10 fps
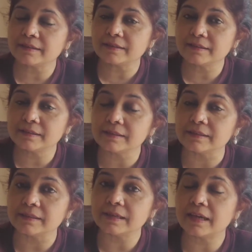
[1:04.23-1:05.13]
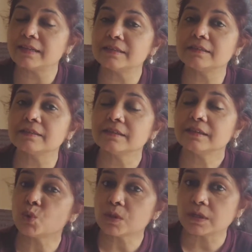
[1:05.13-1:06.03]
little girl and
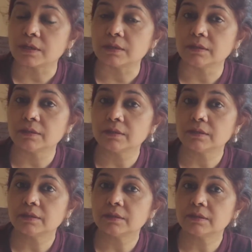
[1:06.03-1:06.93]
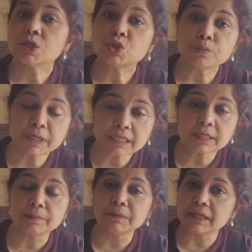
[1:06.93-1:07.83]
told her to meet
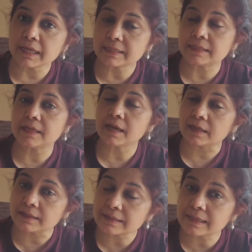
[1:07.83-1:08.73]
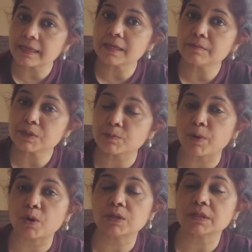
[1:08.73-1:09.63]
him the next day at the same
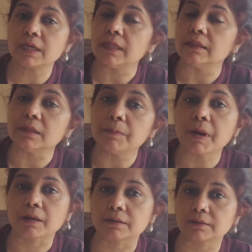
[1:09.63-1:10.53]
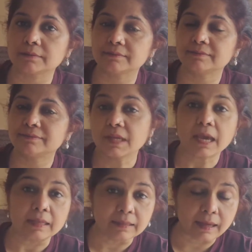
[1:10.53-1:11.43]
spot in the park.
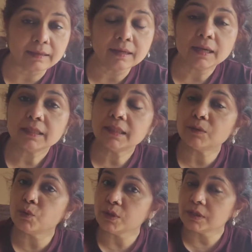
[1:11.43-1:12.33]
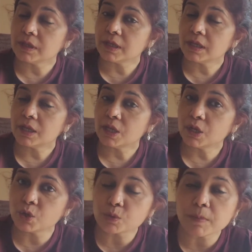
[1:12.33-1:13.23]
And that they would
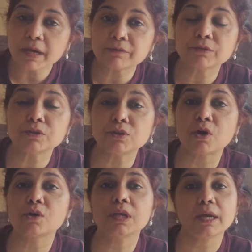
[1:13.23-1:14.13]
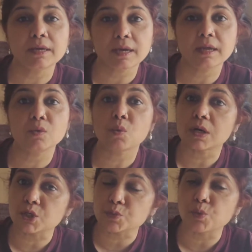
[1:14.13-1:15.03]
look back for the doll again
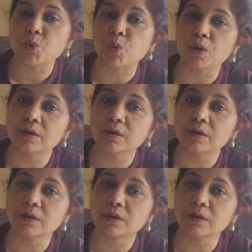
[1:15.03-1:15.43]
once more.